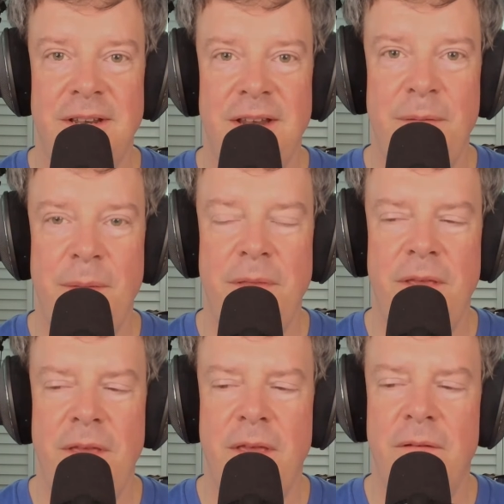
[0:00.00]
They might be
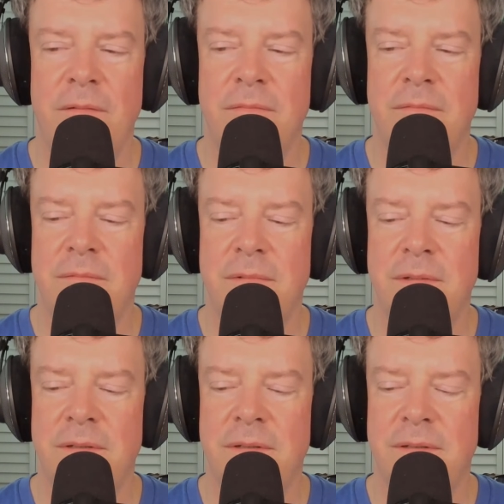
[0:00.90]
thinking,
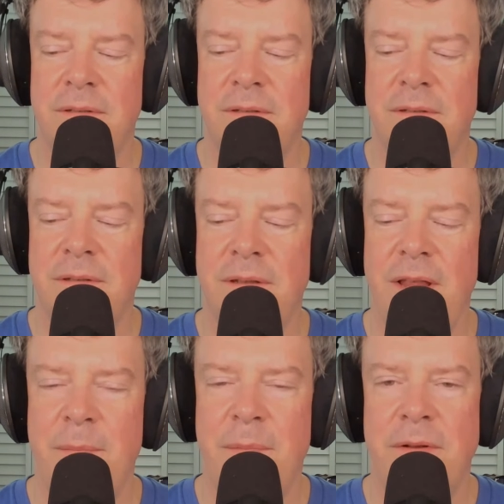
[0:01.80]
well,
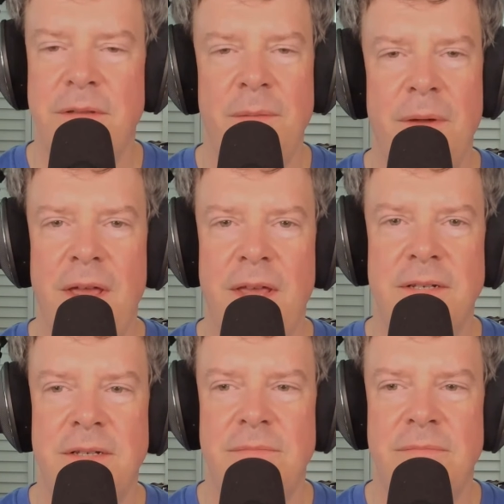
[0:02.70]
yeah, but aren't they buying it
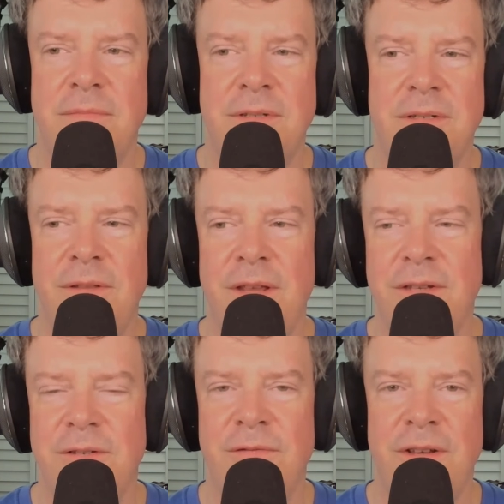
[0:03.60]
to do
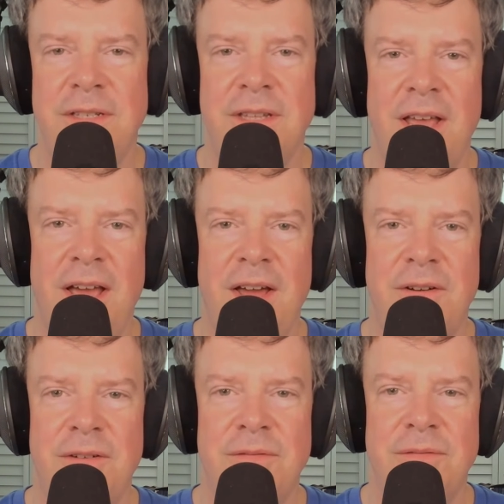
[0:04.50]
this or fix that
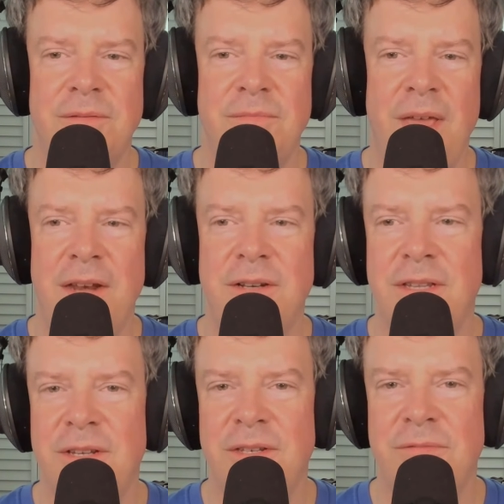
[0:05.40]
or manage
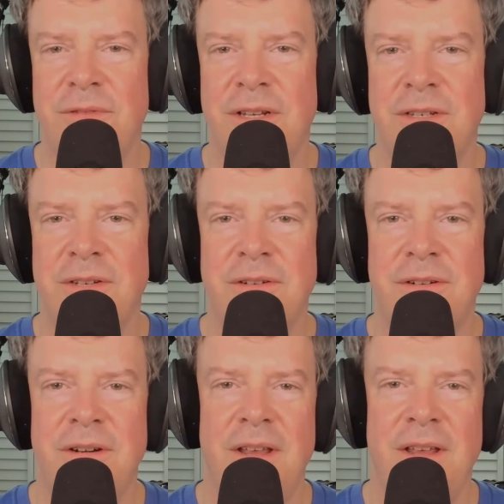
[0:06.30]
this risk
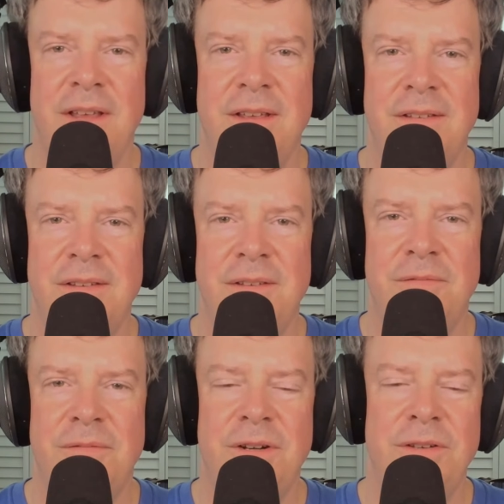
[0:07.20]
or
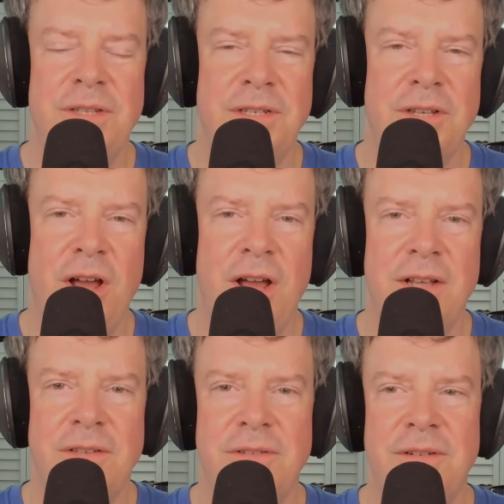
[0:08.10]
reduce these
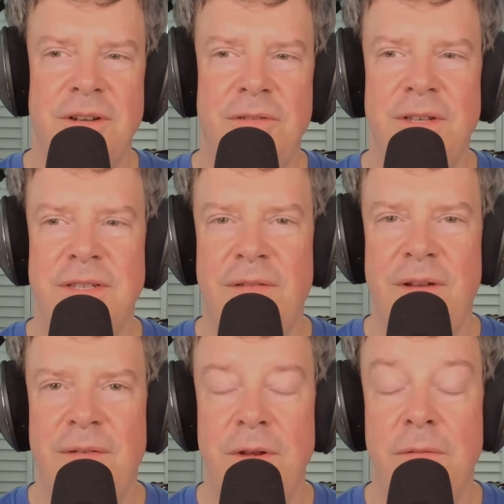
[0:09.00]
costs or increase that
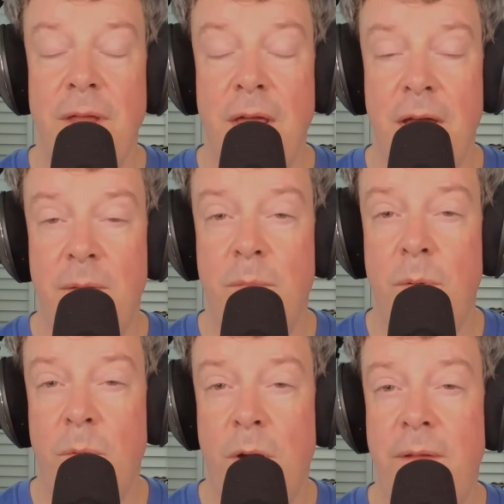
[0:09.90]
revenue? Yeah, but
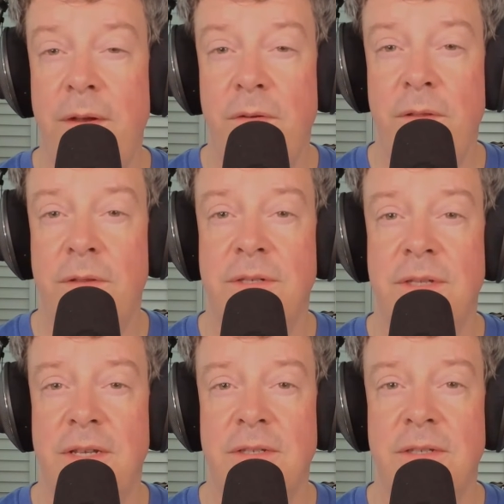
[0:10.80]
why are they doing those
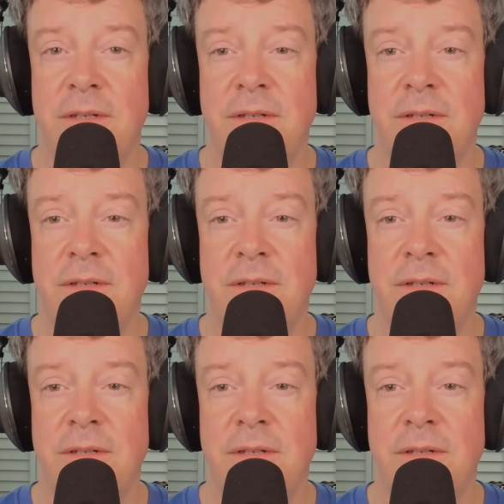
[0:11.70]
things?